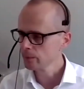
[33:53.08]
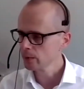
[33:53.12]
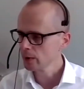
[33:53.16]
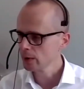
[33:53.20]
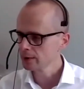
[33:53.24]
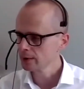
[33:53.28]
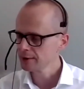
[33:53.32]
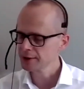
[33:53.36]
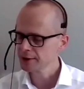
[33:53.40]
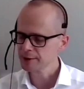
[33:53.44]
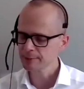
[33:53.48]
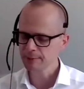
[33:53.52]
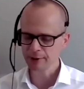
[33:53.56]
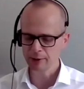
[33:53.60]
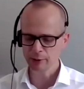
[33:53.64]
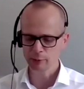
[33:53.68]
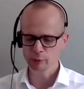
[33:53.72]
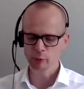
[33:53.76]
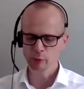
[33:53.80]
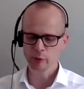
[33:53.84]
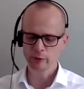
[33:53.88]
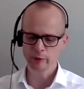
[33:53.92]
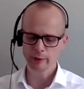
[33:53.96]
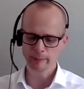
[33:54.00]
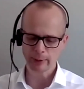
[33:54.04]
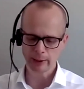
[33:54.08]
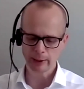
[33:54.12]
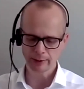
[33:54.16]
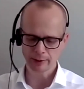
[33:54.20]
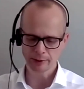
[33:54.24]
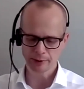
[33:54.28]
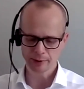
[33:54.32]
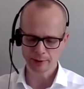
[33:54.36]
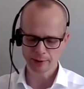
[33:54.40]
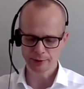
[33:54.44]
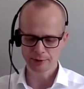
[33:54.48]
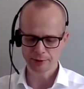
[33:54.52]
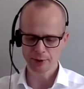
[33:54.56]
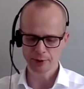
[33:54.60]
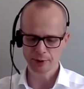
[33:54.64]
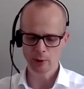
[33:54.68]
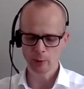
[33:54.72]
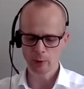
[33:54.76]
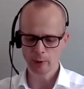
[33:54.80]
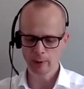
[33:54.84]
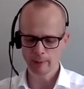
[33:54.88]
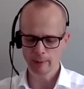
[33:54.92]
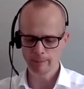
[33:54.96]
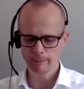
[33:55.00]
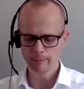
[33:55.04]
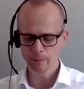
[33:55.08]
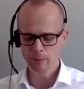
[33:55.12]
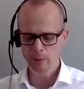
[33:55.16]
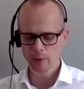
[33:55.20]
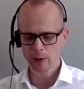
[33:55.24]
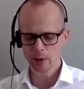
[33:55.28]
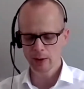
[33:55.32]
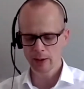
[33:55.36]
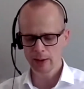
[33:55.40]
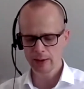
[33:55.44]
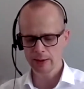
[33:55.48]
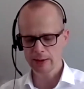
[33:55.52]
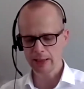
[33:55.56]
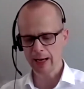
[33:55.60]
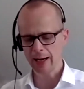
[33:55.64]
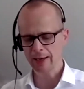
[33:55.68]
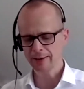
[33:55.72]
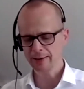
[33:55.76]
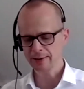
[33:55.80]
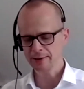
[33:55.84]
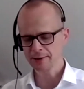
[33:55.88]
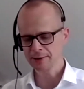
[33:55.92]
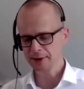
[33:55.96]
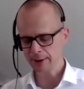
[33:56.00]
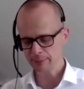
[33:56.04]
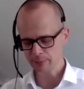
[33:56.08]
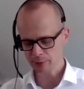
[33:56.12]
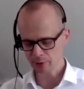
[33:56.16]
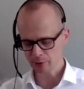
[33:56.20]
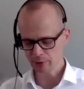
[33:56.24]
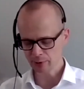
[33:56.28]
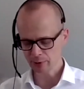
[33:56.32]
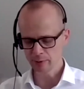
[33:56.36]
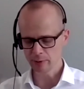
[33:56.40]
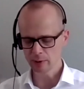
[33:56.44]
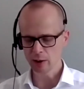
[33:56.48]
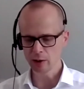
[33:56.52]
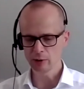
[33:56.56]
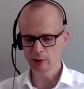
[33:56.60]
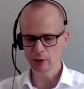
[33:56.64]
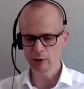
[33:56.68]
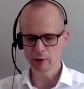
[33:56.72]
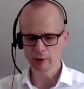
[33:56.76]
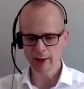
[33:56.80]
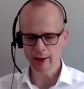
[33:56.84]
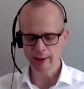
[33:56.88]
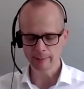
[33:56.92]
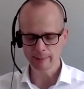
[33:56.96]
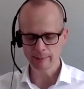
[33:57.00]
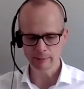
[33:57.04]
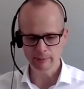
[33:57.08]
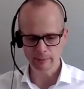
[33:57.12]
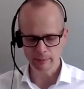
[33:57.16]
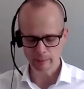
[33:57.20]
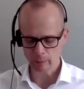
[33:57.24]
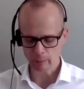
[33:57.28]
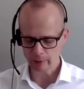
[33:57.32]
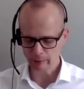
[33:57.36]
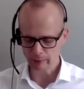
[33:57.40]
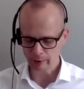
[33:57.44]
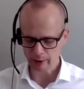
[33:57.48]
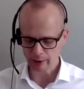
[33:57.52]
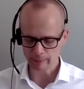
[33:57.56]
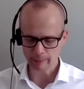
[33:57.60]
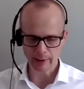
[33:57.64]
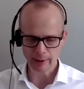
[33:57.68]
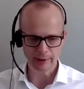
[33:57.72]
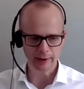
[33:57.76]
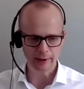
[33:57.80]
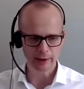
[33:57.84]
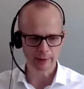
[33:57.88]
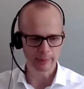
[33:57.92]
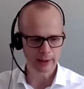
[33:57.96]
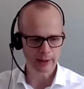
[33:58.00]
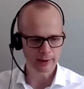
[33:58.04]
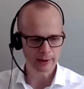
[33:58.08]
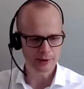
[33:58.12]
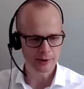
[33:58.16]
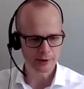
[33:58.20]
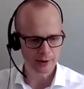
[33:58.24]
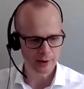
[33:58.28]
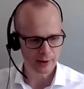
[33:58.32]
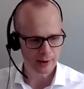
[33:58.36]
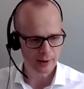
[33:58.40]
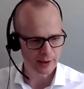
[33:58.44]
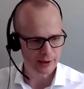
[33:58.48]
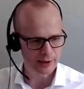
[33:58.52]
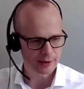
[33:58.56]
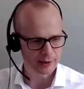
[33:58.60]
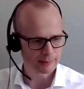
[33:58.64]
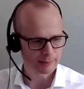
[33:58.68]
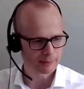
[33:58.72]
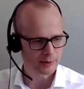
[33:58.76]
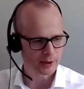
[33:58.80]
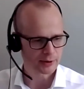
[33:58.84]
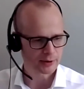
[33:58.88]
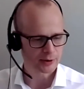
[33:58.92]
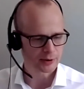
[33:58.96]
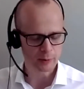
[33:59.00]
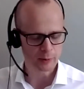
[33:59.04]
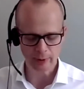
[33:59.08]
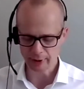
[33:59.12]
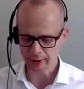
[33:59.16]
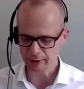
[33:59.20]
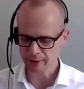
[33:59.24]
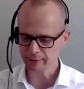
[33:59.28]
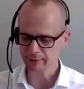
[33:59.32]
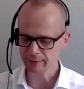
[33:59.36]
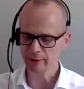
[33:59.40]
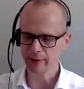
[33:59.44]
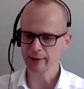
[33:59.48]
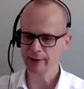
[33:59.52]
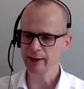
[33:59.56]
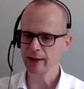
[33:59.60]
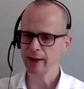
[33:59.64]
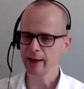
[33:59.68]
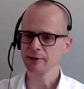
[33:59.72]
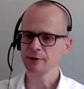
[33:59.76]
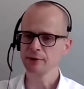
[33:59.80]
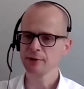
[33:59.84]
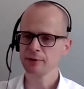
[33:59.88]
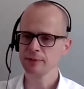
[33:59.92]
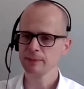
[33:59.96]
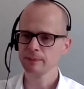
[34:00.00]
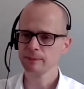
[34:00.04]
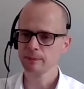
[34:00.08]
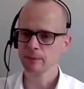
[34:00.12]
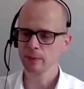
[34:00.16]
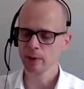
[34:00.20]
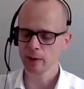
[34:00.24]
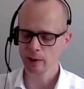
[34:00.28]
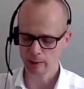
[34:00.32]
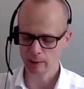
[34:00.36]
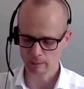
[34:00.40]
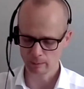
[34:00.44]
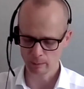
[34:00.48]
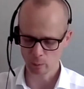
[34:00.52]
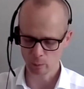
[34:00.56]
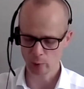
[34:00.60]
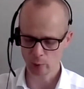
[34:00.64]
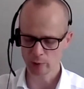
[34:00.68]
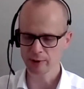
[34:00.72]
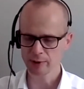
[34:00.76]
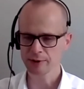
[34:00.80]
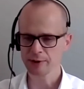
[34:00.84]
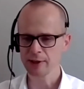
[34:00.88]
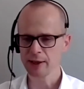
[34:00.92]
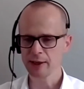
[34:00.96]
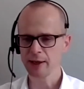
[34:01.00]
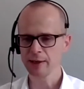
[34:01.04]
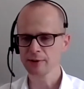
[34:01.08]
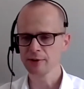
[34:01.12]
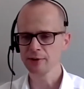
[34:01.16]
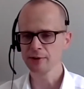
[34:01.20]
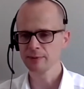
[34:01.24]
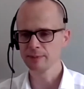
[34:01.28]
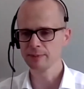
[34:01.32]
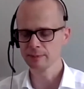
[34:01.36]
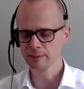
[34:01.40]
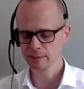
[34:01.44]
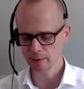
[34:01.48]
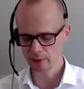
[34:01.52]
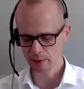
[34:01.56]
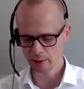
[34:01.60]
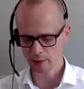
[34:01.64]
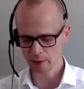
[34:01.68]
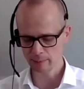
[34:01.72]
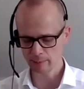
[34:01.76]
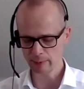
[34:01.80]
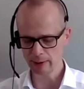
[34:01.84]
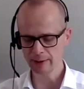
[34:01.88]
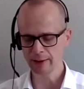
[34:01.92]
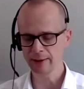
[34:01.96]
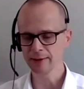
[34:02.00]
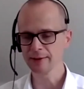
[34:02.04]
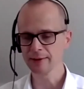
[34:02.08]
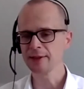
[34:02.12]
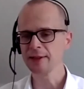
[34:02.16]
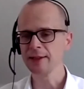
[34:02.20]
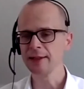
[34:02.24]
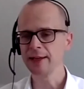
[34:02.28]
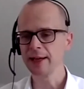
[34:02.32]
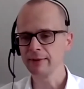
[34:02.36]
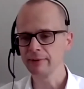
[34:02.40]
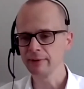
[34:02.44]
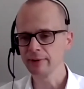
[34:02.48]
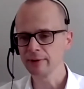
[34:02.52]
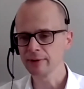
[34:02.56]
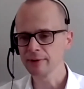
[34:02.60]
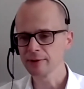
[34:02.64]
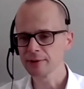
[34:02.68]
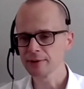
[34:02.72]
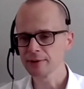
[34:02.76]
discipline removing managers. So at inception, our aim when recommending a manager is to identify the edge. What is the edge? And then seek evidence